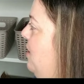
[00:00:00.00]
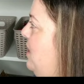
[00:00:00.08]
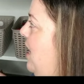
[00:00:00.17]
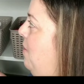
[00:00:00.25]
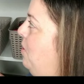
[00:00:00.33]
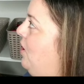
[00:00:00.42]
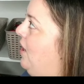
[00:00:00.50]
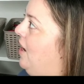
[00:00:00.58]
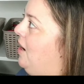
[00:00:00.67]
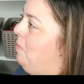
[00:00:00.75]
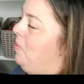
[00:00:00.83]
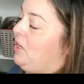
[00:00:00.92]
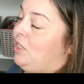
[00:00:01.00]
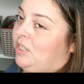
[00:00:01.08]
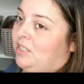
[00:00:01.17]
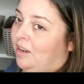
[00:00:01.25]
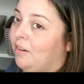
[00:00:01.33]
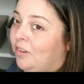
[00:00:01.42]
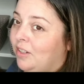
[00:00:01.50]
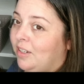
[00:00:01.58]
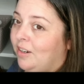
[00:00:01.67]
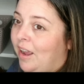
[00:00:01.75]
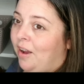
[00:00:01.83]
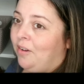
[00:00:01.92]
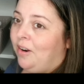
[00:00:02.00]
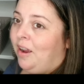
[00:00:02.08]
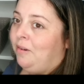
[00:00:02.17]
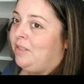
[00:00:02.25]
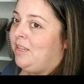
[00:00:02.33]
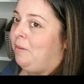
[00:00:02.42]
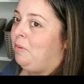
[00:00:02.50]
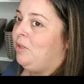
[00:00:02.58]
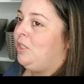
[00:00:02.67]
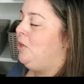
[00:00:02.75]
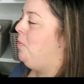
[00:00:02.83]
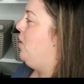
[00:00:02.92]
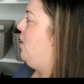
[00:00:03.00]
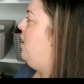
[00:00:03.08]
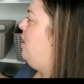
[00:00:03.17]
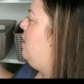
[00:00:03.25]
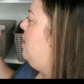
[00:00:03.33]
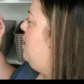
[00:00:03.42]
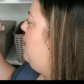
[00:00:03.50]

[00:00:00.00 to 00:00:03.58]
I was able to get a bunch of stuff cleared out, I was able to put